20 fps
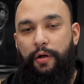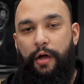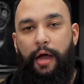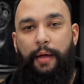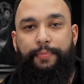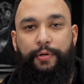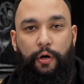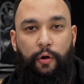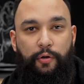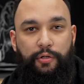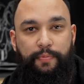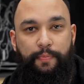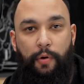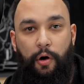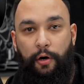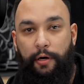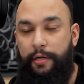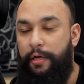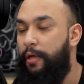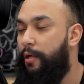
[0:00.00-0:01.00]
I'm your host,
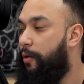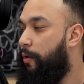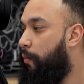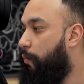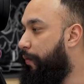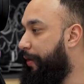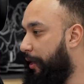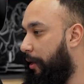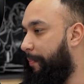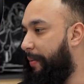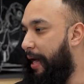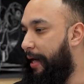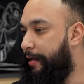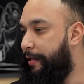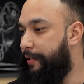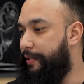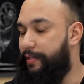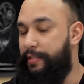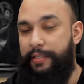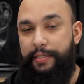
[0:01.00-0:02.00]
Mark. We are back in
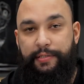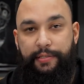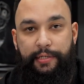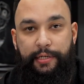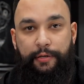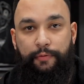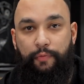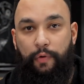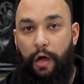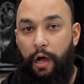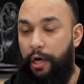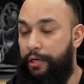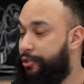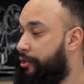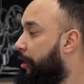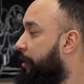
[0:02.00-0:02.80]
the T S T garage,